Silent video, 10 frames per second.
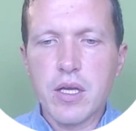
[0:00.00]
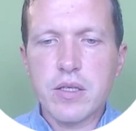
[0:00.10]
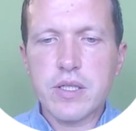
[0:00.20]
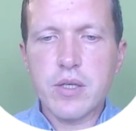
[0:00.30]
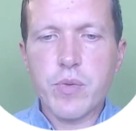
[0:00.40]

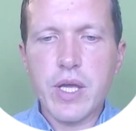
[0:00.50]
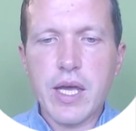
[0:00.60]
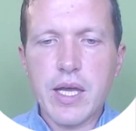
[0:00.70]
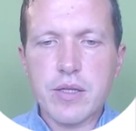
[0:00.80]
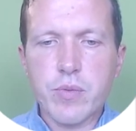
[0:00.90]
Then we
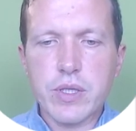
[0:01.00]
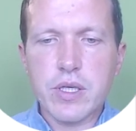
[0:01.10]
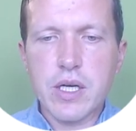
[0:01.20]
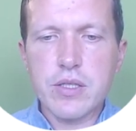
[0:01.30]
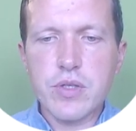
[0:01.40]
add
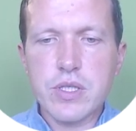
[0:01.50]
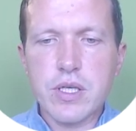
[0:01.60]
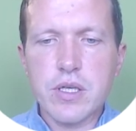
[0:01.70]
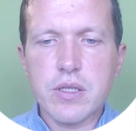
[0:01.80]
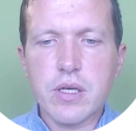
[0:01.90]
100,
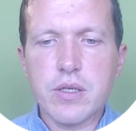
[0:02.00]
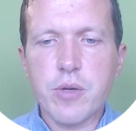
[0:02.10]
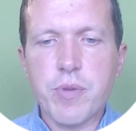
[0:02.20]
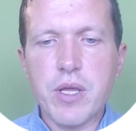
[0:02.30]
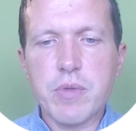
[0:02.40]
and
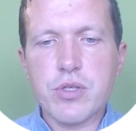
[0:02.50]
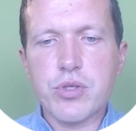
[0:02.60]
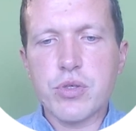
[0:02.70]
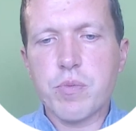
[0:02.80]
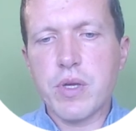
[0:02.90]
repayment
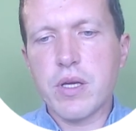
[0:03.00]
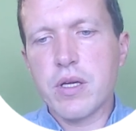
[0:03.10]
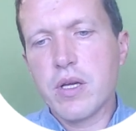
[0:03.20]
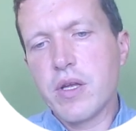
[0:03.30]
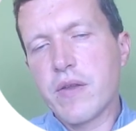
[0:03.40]
should be
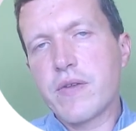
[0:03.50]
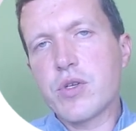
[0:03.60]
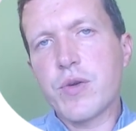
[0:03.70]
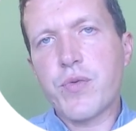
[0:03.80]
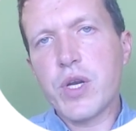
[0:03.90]

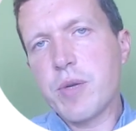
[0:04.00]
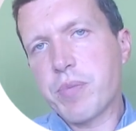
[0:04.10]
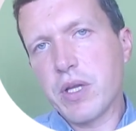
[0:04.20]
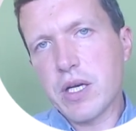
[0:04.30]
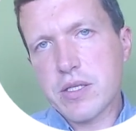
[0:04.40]
33
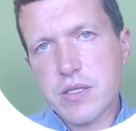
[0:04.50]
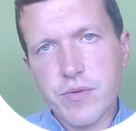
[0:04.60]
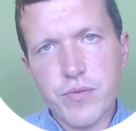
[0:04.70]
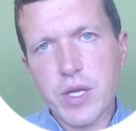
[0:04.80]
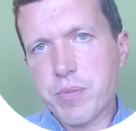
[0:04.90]
plus
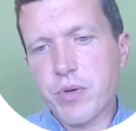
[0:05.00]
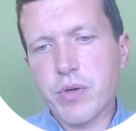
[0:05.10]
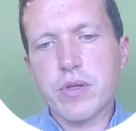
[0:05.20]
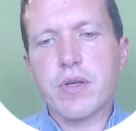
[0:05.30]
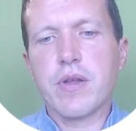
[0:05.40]

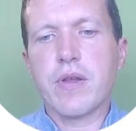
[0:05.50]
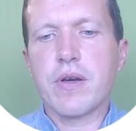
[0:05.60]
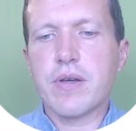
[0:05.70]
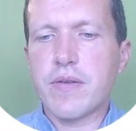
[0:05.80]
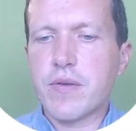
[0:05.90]

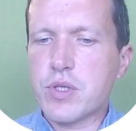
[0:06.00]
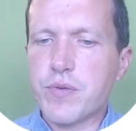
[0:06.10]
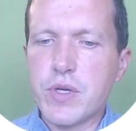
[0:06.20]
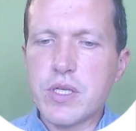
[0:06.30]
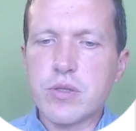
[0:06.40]
3.33, so